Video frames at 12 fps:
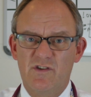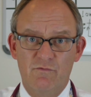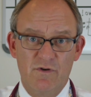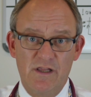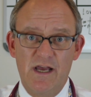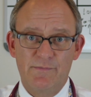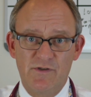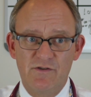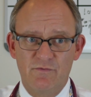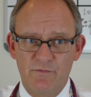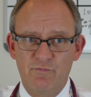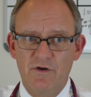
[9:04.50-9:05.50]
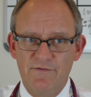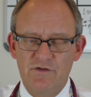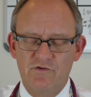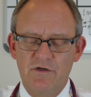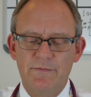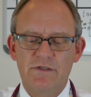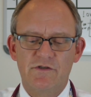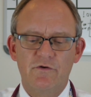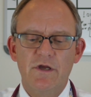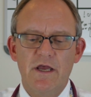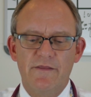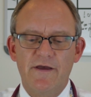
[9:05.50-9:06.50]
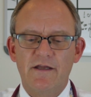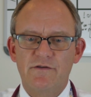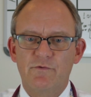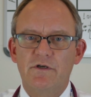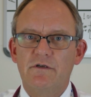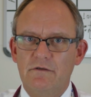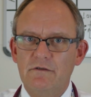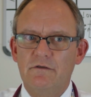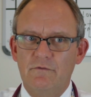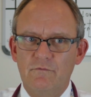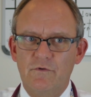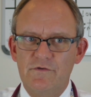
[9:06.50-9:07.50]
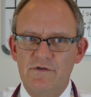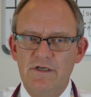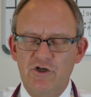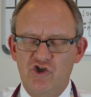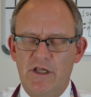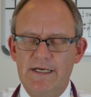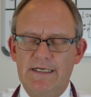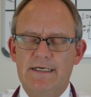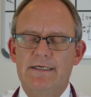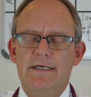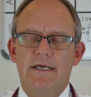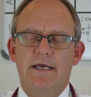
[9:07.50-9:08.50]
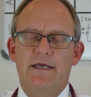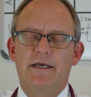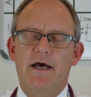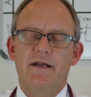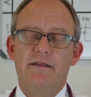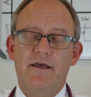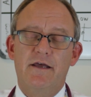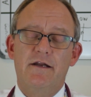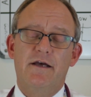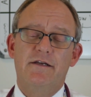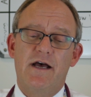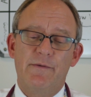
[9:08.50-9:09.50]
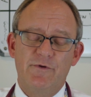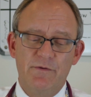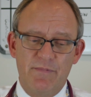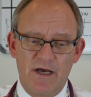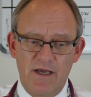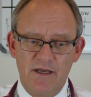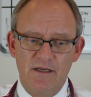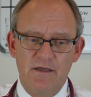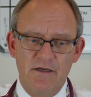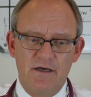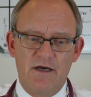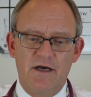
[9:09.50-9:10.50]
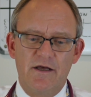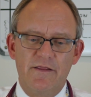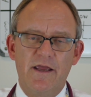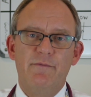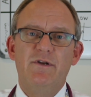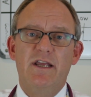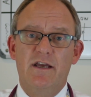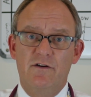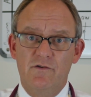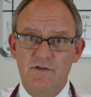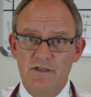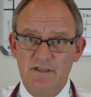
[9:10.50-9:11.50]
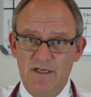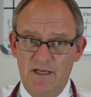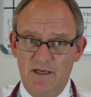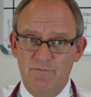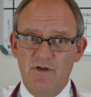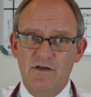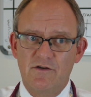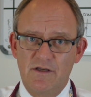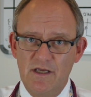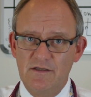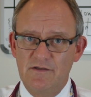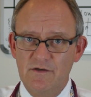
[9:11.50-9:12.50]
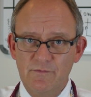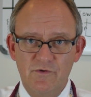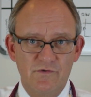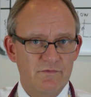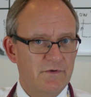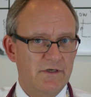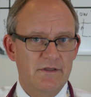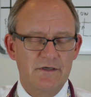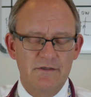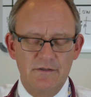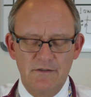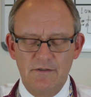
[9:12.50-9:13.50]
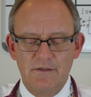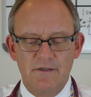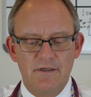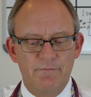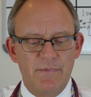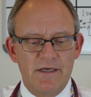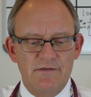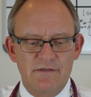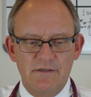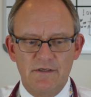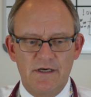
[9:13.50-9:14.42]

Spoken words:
and relapses with previous treatment. So that's what was the initial idea. It got then adopted by the MD Anderson team, Dr. Kasib, who's one of the best